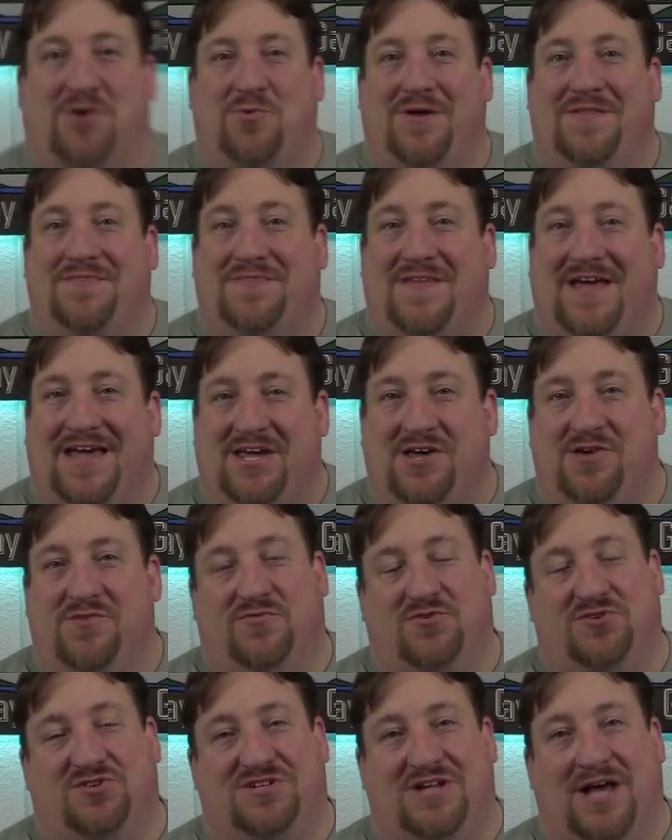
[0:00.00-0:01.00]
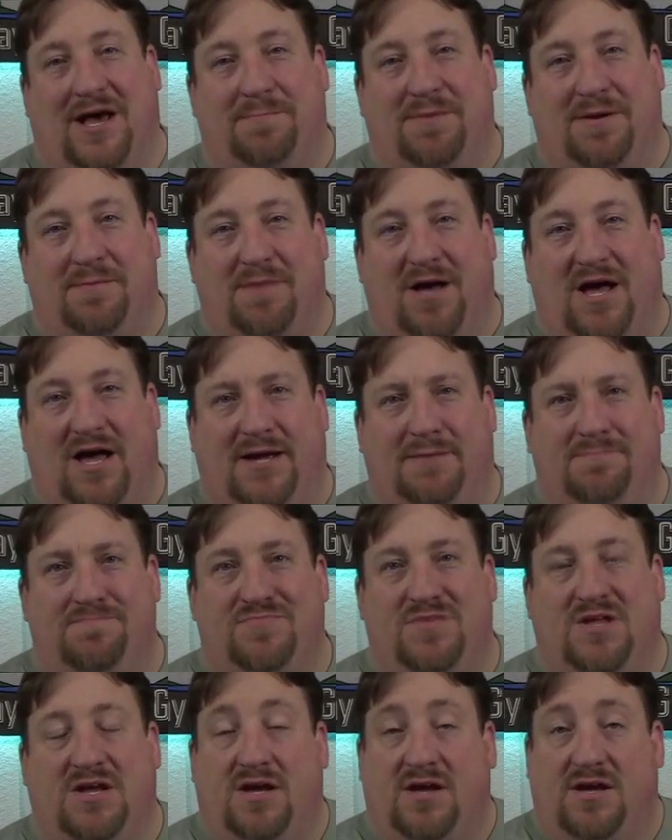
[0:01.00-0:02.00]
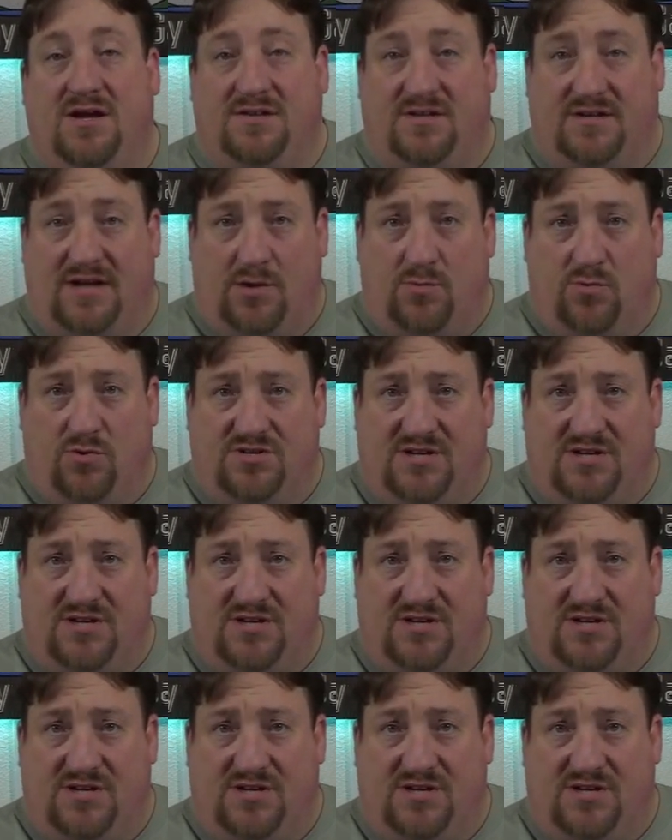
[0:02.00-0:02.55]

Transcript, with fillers: Thank you for stopping by. Today we're